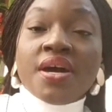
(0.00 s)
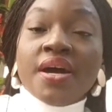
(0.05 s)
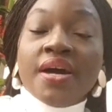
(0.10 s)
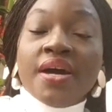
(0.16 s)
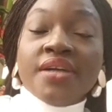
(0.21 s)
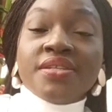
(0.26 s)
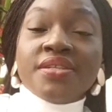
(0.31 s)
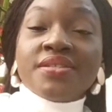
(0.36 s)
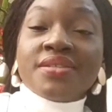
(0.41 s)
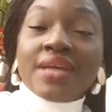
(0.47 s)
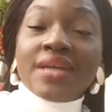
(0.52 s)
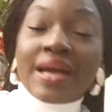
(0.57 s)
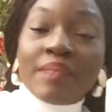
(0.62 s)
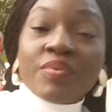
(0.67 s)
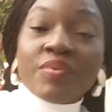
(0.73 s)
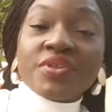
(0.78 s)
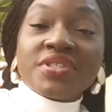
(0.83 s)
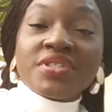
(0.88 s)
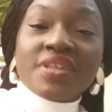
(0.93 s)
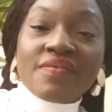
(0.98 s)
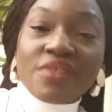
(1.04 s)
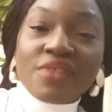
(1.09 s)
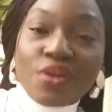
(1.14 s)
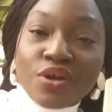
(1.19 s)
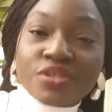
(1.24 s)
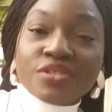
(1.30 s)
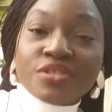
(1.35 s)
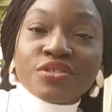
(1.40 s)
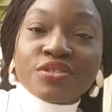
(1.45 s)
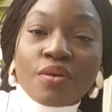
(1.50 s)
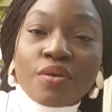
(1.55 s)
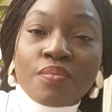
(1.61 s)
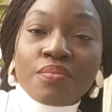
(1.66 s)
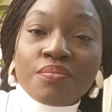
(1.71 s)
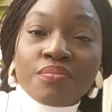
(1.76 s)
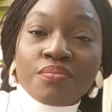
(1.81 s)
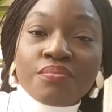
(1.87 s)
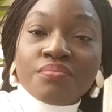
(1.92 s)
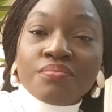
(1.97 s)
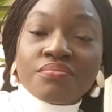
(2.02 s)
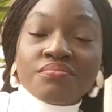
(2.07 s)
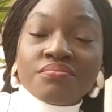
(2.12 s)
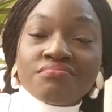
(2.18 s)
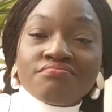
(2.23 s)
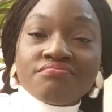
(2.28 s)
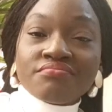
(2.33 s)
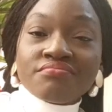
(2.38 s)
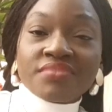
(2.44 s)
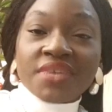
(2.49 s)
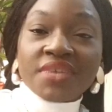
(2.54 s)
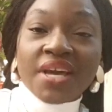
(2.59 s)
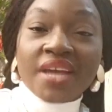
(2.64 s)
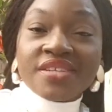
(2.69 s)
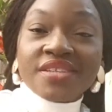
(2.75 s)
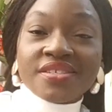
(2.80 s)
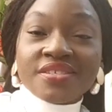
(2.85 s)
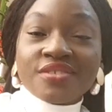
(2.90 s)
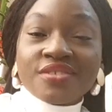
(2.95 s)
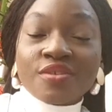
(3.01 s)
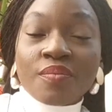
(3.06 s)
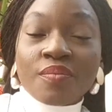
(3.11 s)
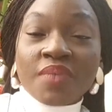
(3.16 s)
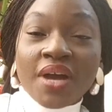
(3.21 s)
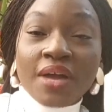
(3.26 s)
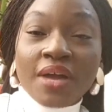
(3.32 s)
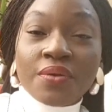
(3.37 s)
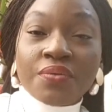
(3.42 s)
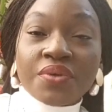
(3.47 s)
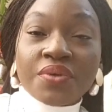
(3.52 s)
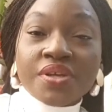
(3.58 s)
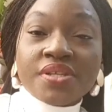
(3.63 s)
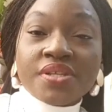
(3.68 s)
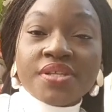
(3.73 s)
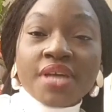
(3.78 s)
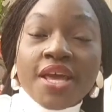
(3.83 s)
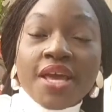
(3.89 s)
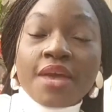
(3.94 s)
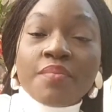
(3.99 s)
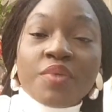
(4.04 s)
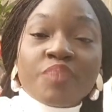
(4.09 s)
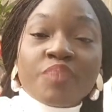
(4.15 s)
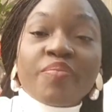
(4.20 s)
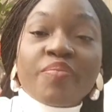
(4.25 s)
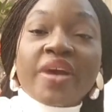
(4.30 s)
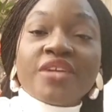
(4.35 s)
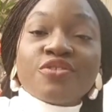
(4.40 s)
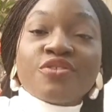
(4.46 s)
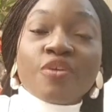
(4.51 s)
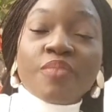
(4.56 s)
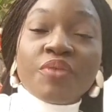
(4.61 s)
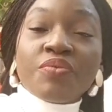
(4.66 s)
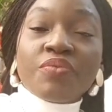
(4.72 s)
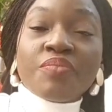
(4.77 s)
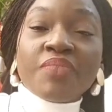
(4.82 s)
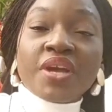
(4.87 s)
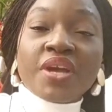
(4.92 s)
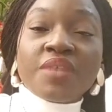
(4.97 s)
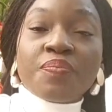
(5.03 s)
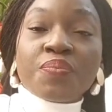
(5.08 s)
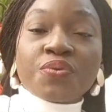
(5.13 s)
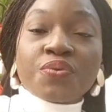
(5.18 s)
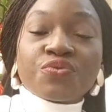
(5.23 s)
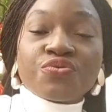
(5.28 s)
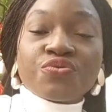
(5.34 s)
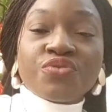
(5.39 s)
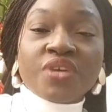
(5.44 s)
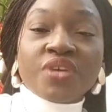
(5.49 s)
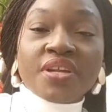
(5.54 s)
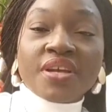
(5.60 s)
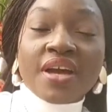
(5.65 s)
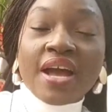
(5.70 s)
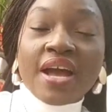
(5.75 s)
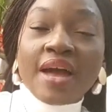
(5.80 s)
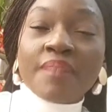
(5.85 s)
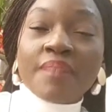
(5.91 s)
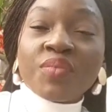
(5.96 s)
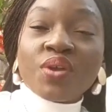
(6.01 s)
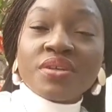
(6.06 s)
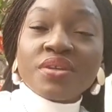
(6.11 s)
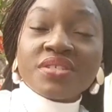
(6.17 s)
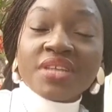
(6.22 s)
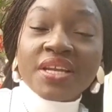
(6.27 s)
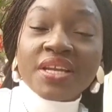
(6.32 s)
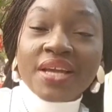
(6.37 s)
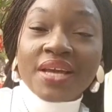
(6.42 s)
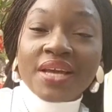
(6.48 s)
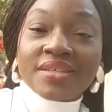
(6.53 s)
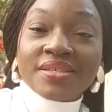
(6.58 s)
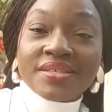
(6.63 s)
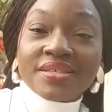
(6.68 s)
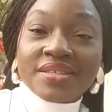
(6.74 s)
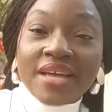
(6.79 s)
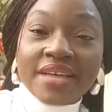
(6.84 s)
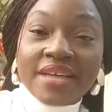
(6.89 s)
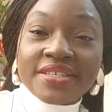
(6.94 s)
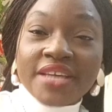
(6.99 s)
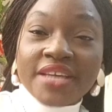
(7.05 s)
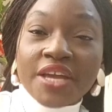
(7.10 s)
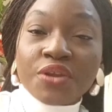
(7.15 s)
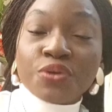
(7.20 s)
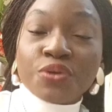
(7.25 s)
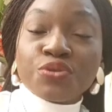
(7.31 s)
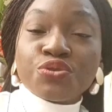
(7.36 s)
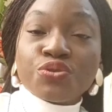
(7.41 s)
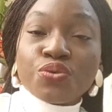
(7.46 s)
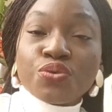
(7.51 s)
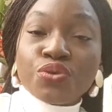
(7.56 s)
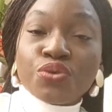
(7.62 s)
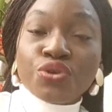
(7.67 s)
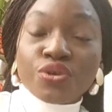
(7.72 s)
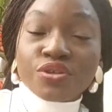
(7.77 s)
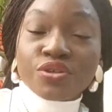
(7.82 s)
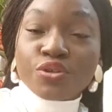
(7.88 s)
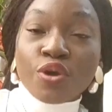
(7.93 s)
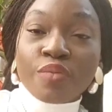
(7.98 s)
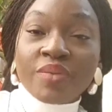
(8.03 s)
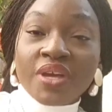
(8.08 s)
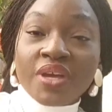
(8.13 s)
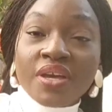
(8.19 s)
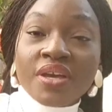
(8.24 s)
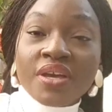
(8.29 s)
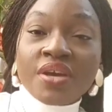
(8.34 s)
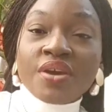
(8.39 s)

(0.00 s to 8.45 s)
And yeah, I must have lost some cages, some calories, but my tummy remained protruded. I'm not saying exercise cannot tone your tummy.